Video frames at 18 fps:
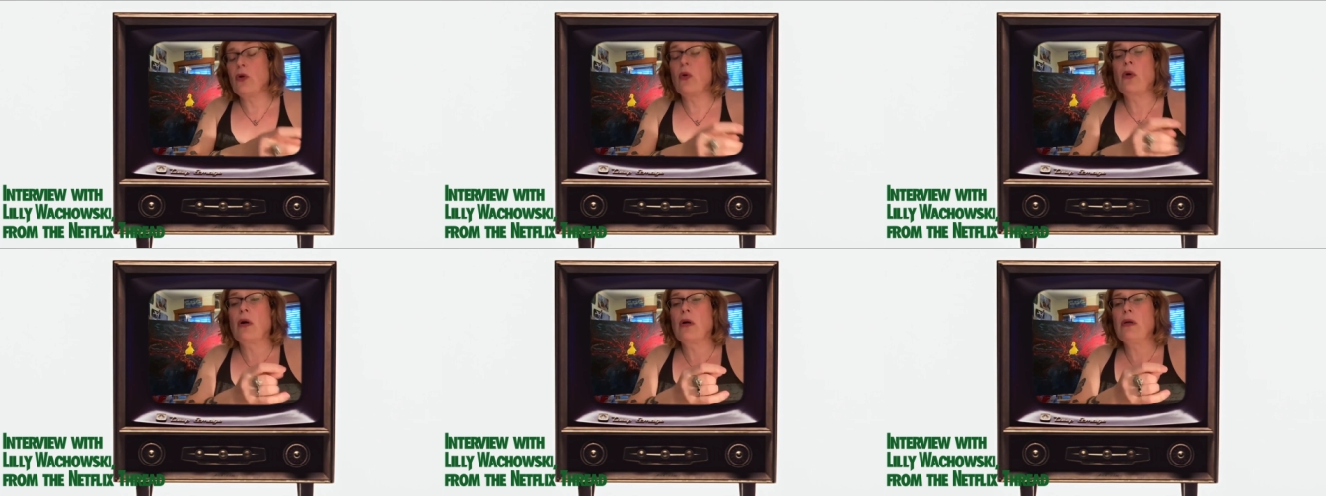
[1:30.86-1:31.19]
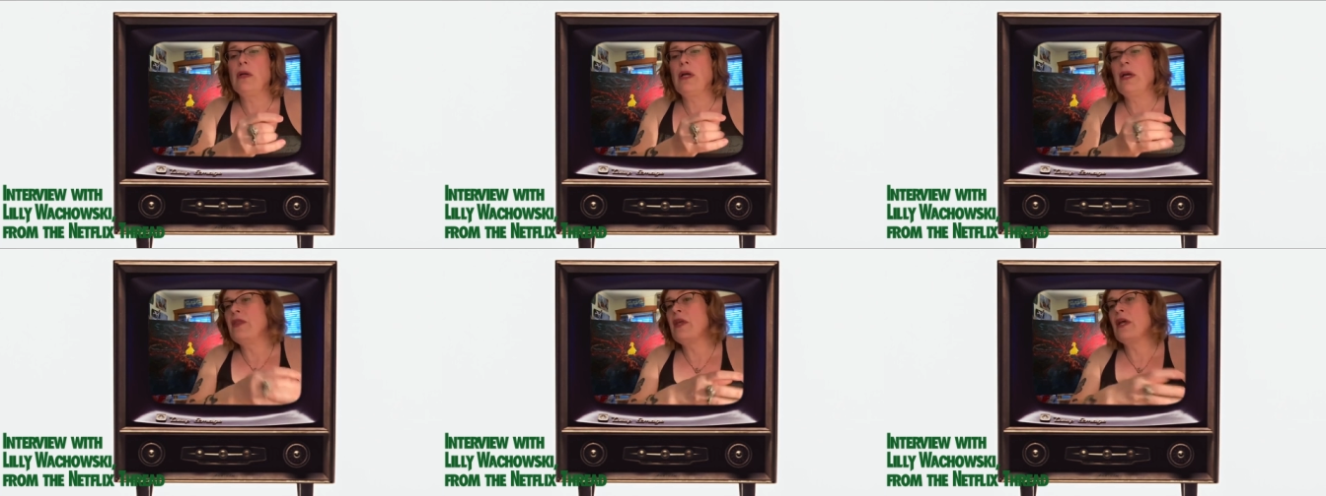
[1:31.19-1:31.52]
or
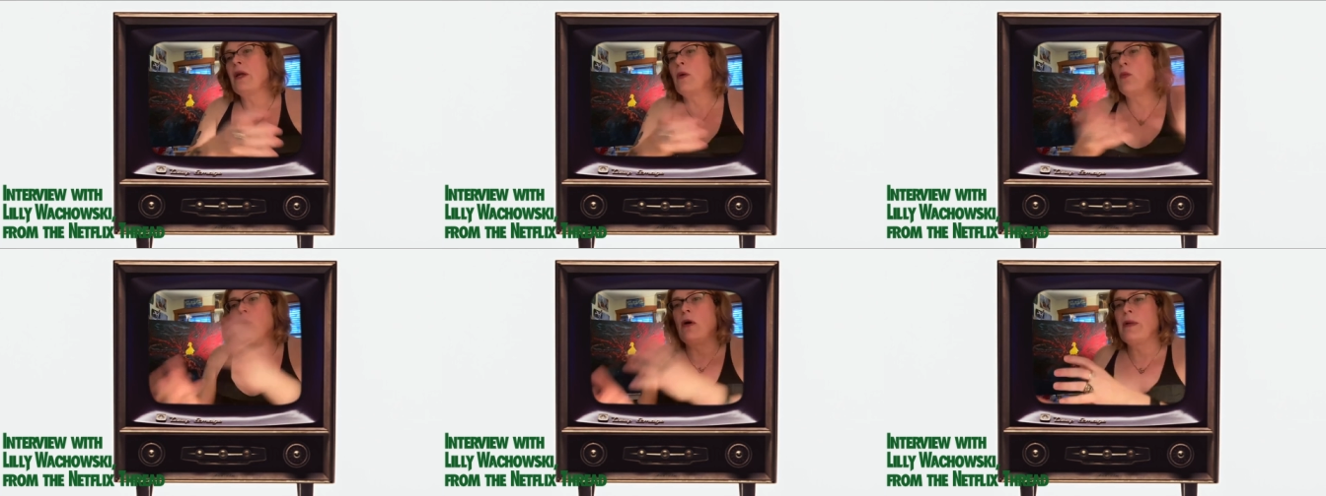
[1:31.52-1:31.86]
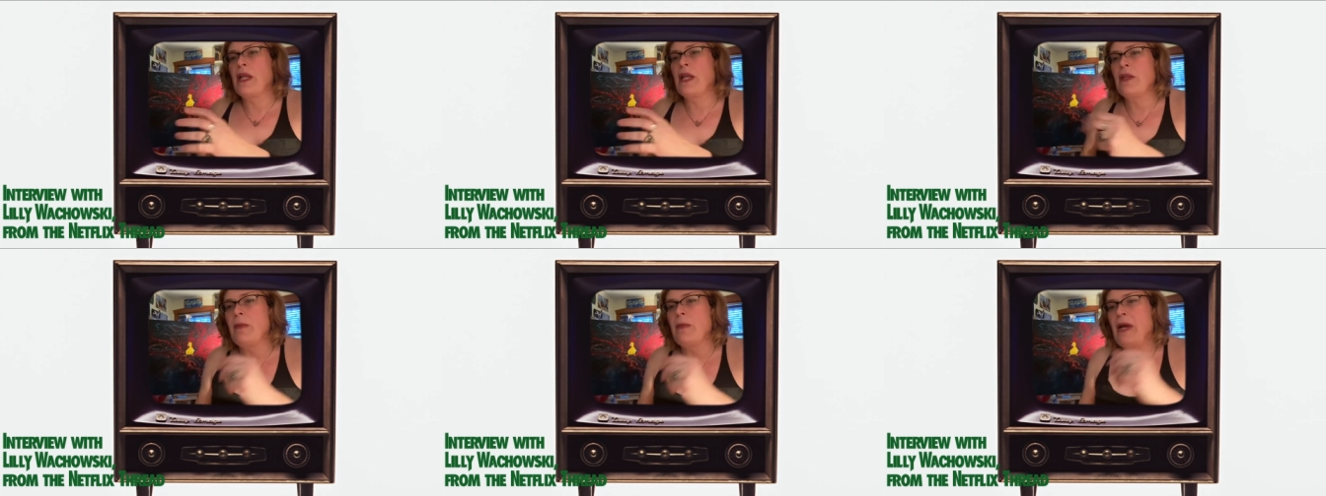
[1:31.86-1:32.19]
and then a
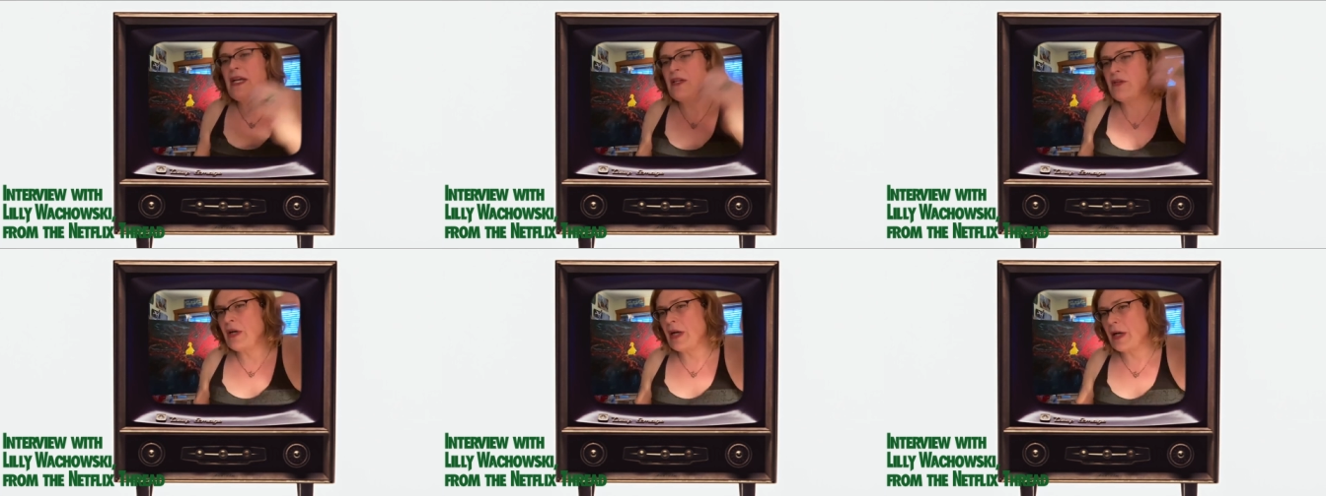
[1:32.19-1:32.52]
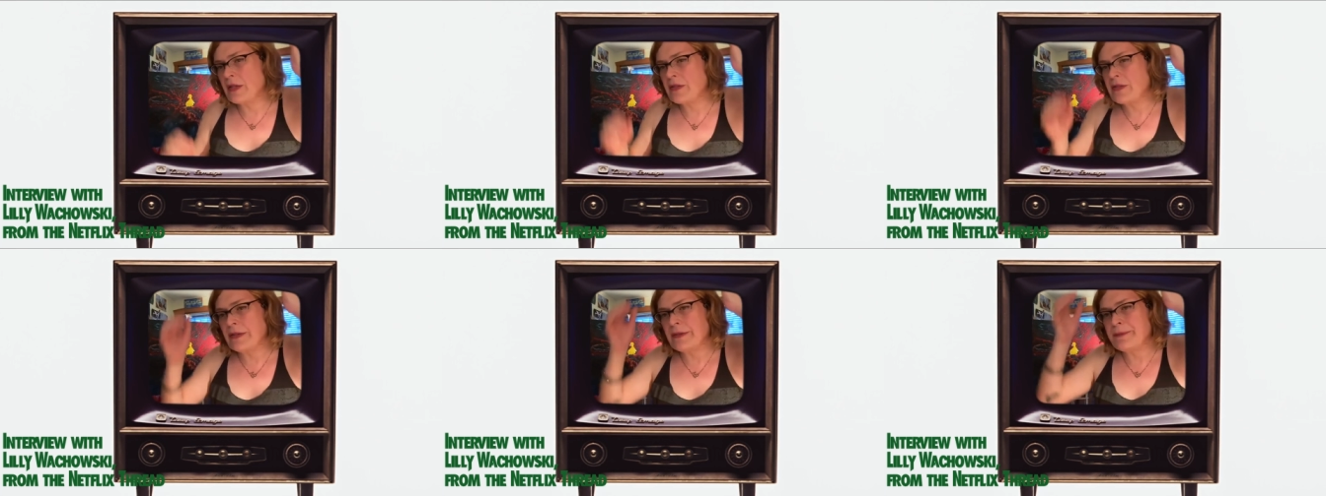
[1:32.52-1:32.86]
woman in the
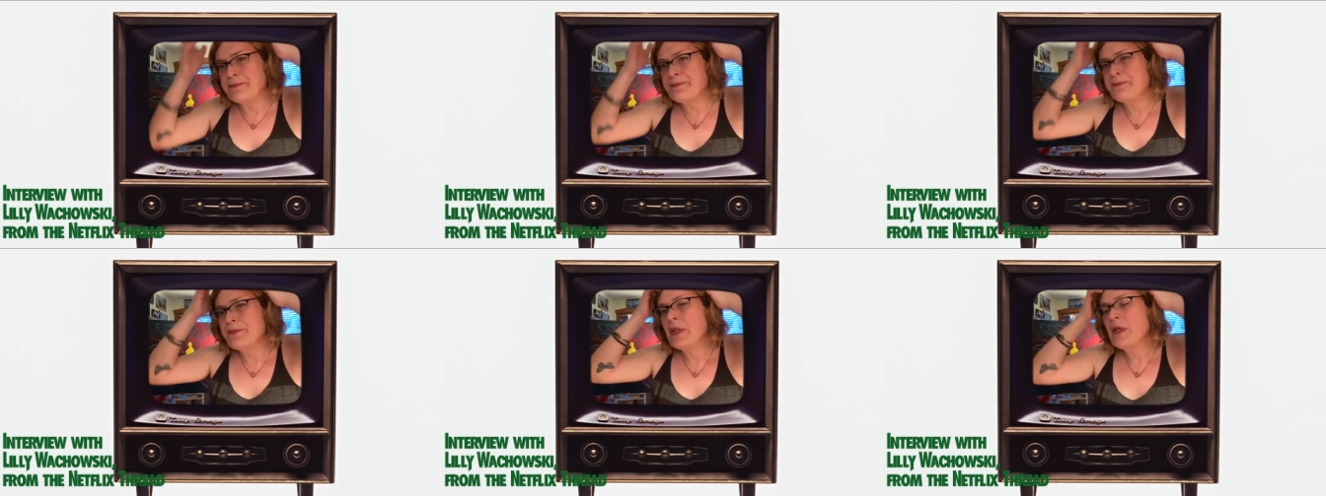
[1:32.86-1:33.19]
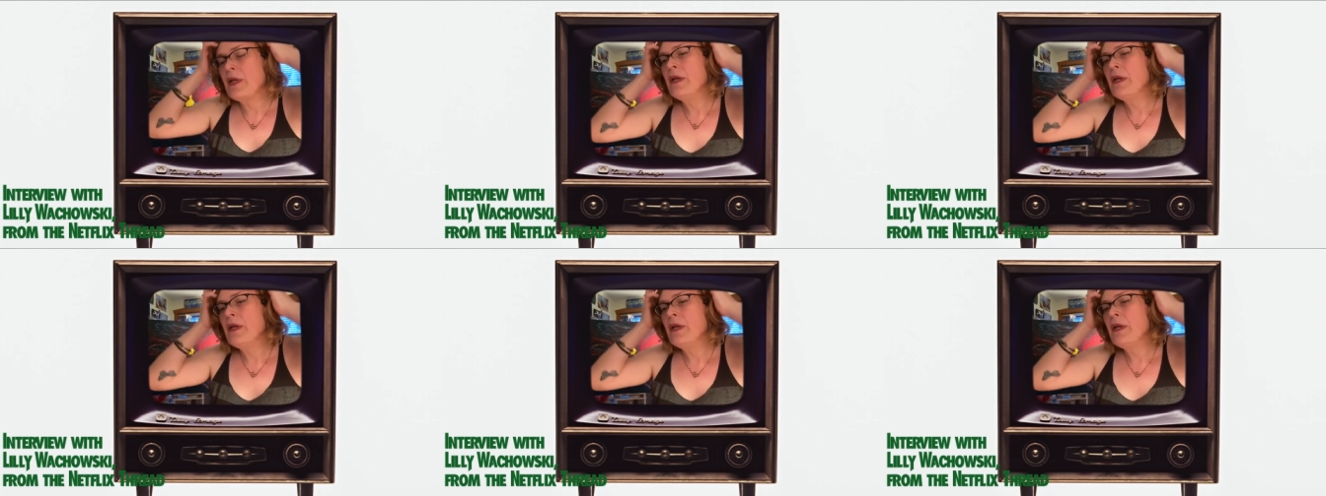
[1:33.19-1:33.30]
matrix and